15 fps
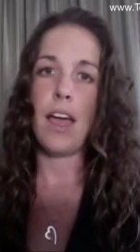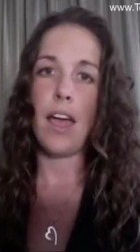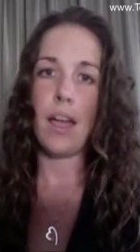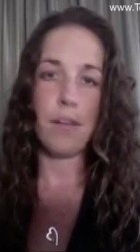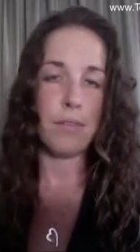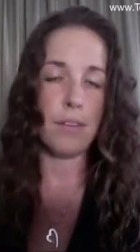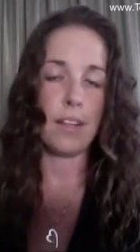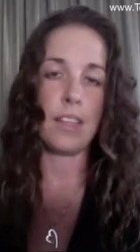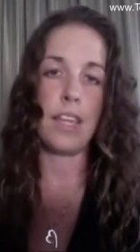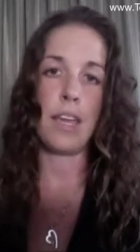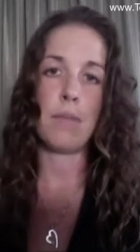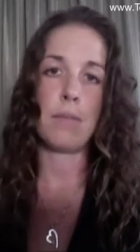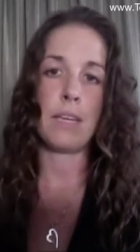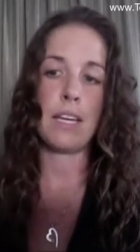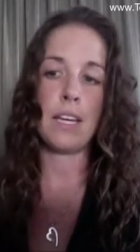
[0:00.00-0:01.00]

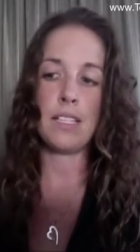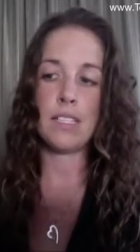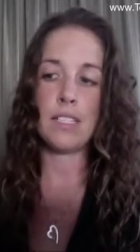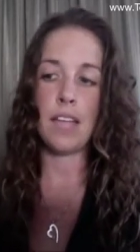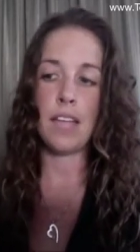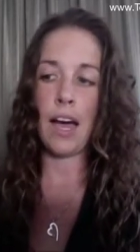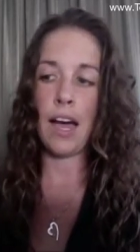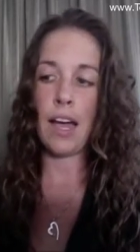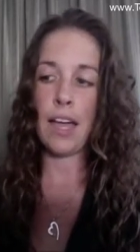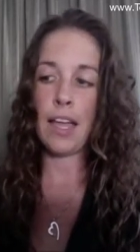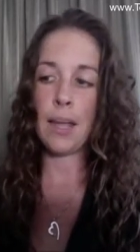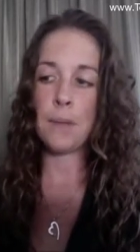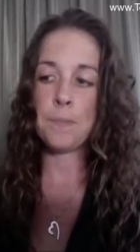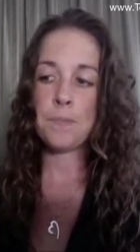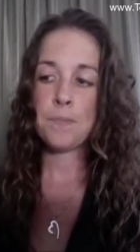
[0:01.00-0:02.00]
everything, because
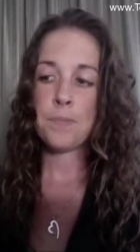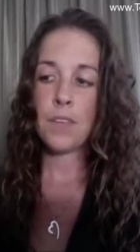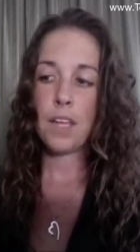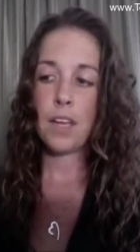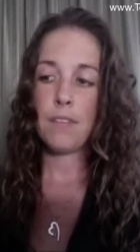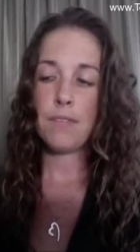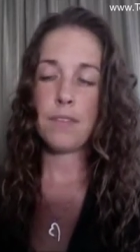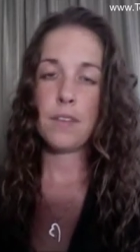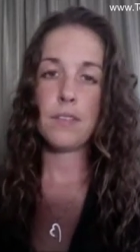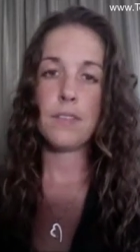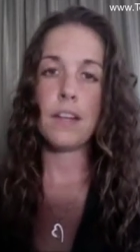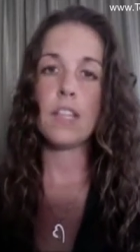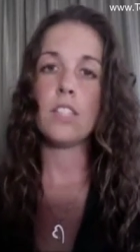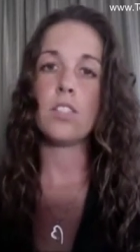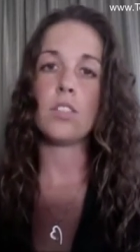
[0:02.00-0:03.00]
I feel
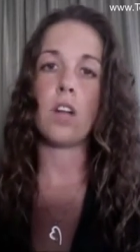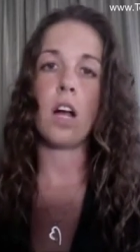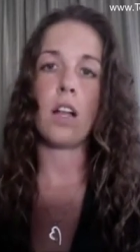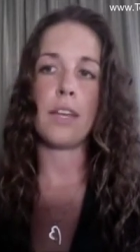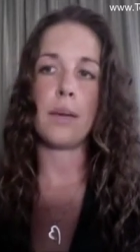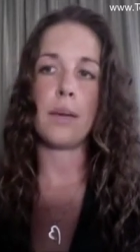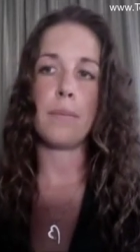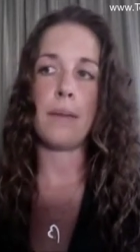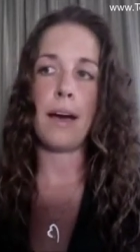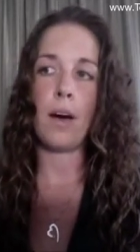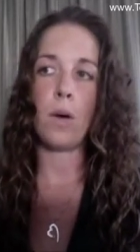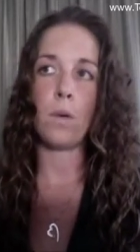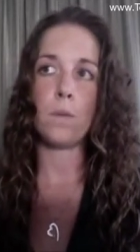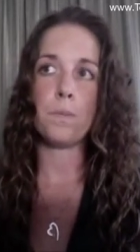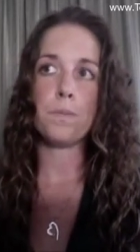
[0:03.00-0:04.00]
very strongly
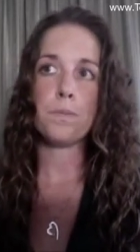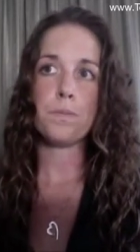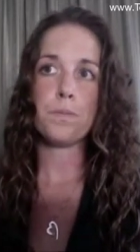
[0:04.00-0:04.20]
about